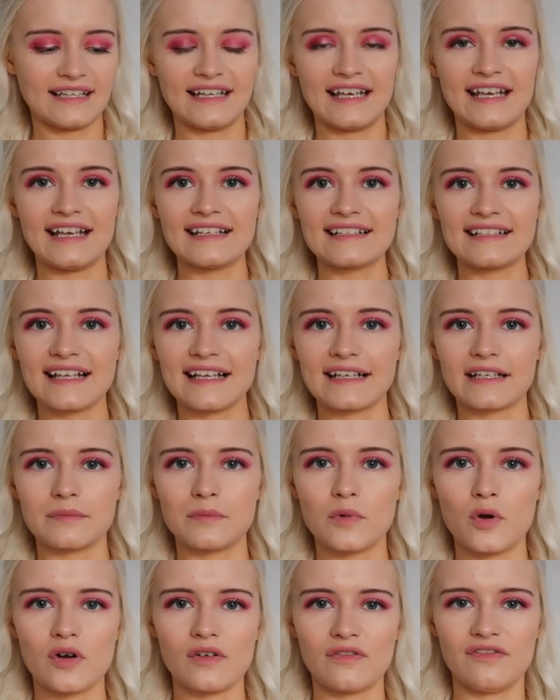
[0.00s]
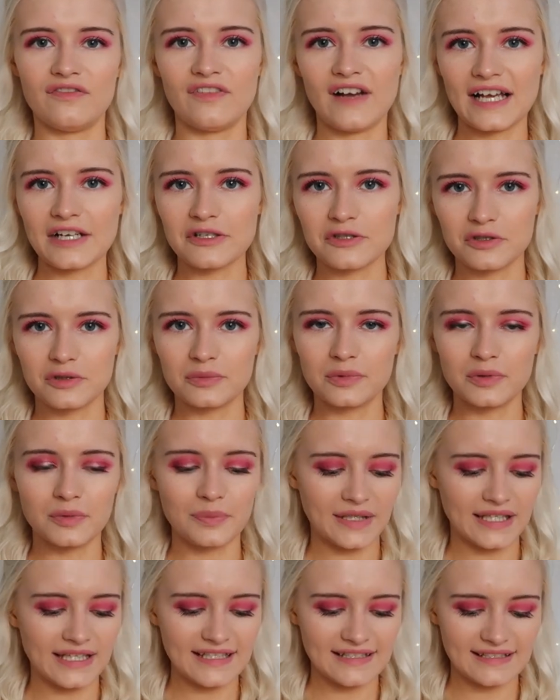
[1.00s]
and it is like a more
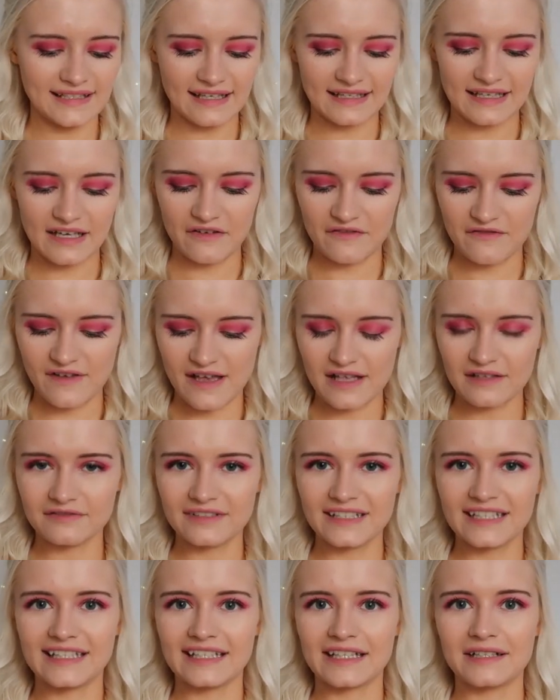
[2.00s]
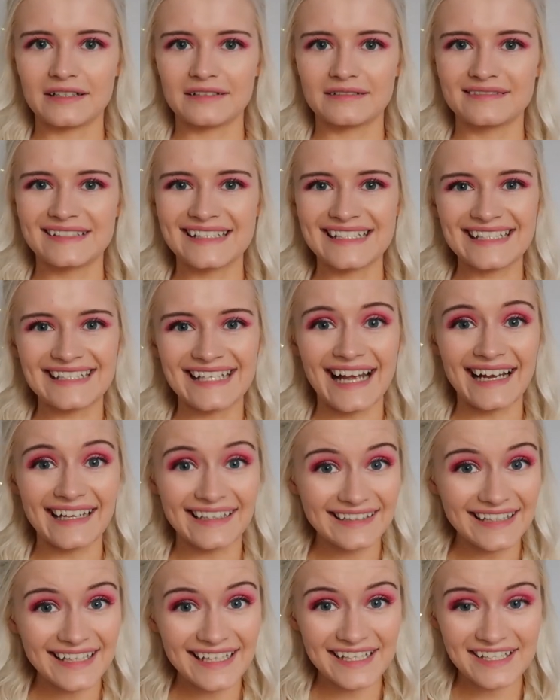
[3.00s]
fashionable piece like i felt really
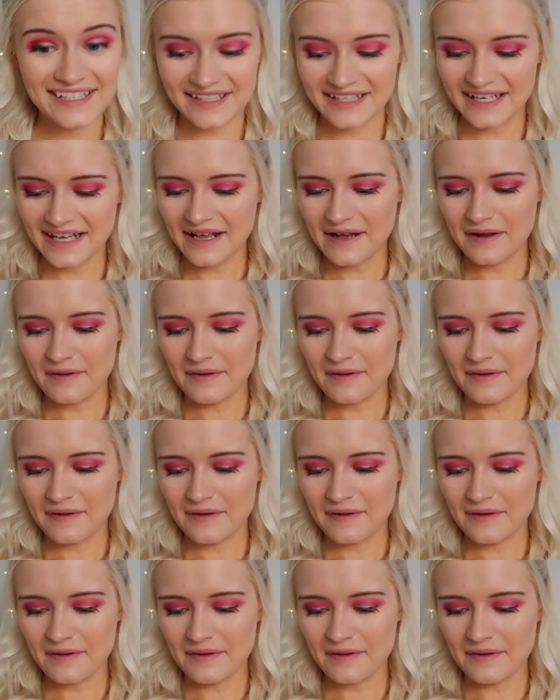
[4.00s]
stylish